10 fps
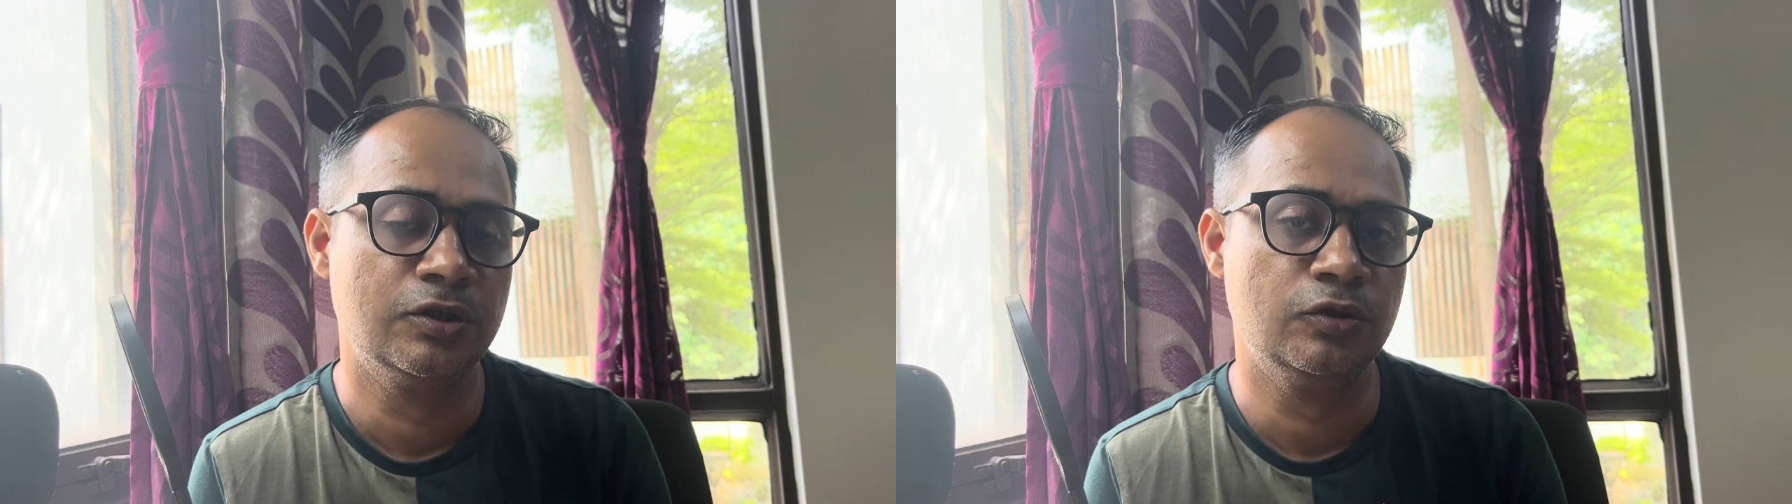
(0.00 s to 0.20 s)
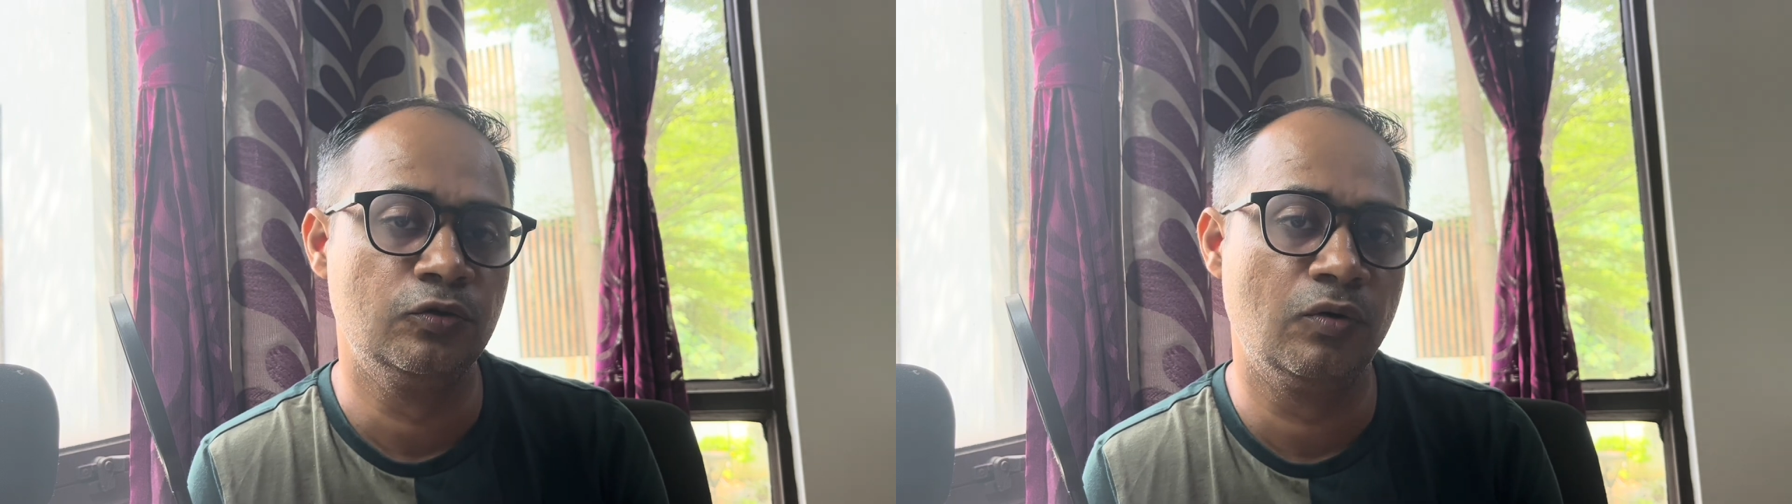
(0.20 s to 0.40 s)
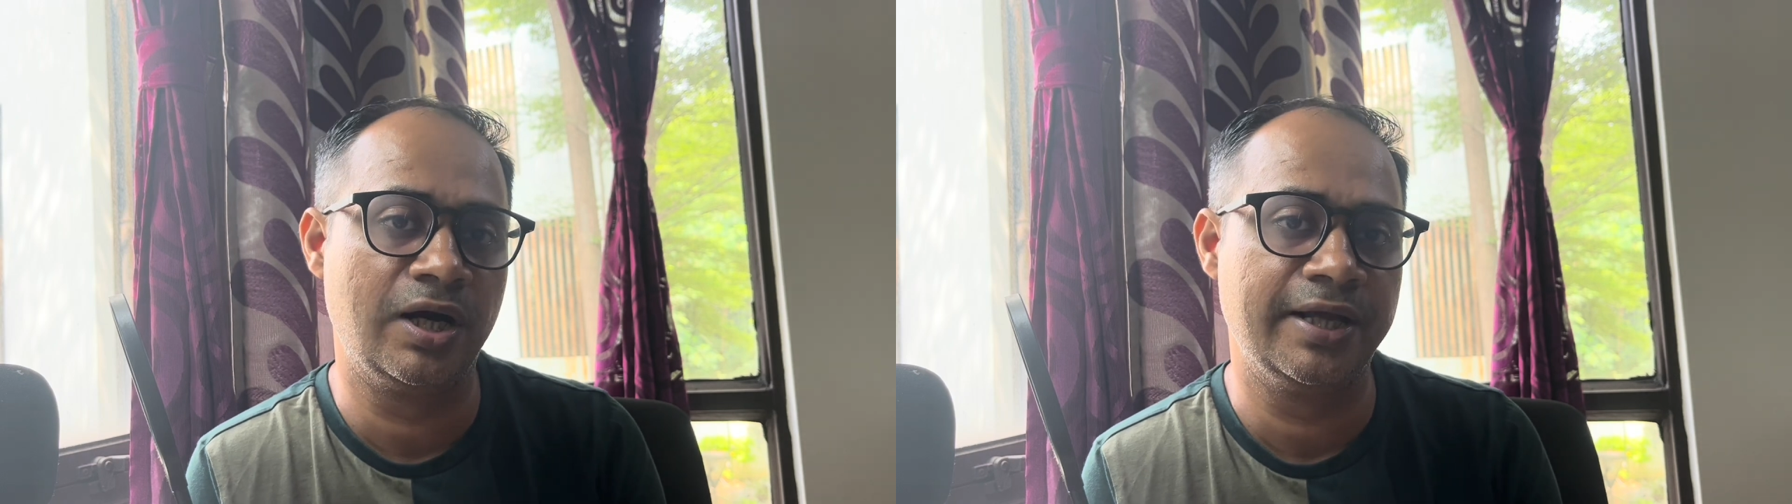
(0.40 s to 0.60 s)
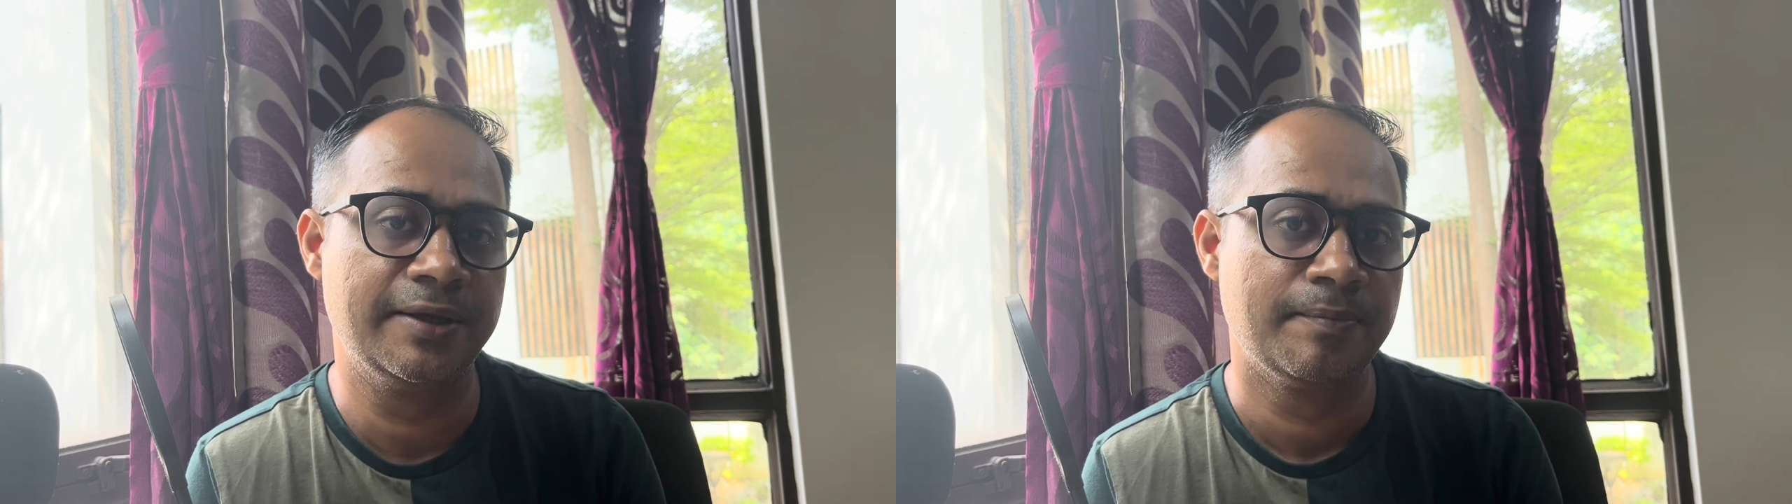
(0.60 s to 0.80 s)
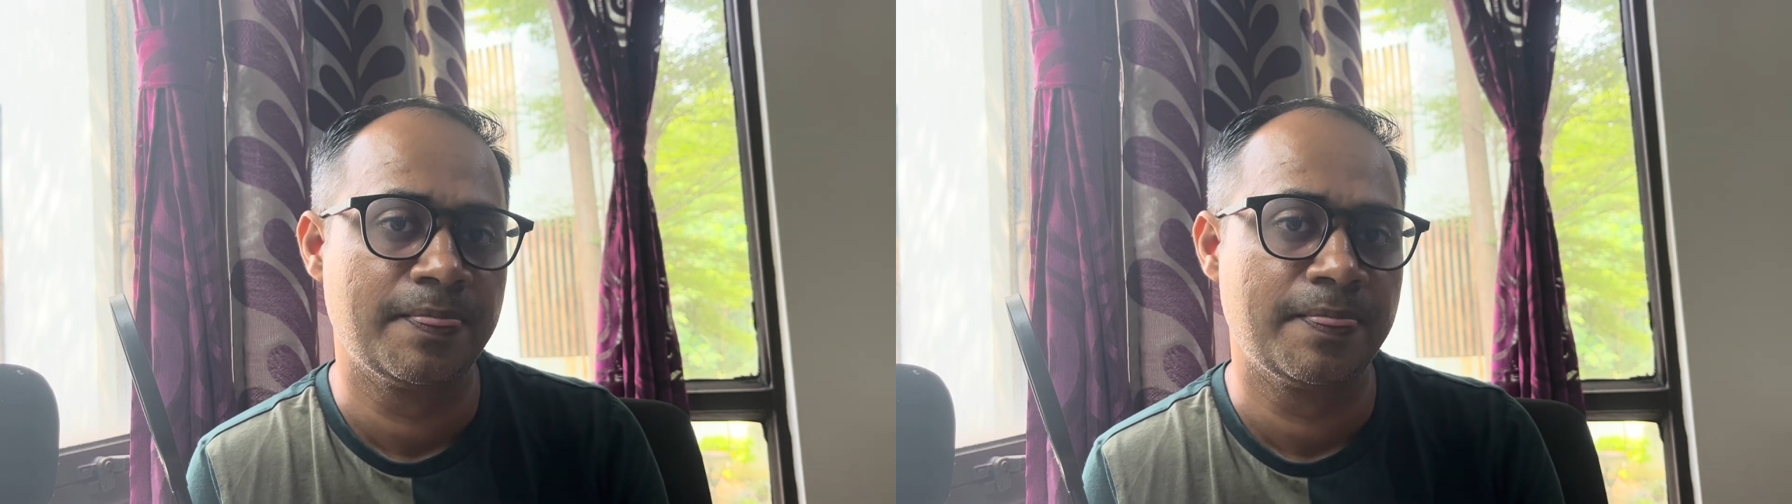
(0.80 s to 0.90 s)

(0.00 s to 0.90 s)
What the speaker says: Do I